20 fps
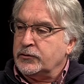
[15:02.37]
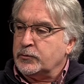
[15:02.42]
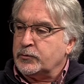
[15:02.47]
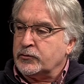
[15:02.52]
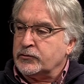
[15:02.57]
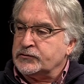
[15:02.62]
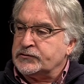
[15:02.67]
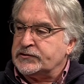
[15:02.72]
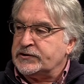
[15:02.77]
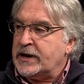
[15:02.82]
your
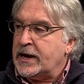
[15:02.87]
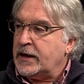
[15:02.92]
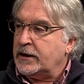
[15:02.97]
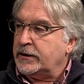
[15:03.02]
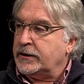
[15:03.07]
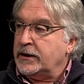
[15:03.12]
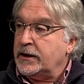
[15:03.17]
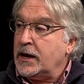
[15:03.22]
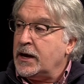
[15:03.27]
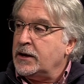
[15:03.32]

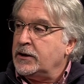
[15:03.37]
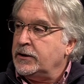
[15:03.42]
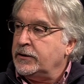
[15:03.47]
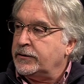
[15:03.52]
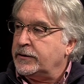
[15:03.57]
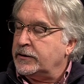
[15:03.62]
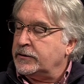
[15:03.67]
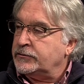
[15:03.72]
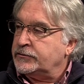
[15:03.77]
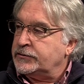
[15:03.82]
personality,
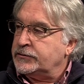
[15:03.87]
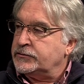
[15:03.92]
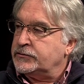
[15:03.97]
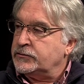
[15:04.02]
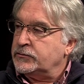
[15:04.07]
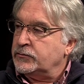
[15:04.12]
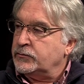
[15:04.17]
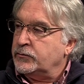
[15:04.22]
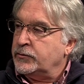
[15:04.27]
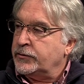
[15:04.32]
anything to
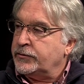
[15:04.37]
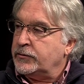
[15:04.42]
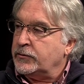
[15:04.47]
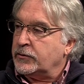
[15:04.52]
do with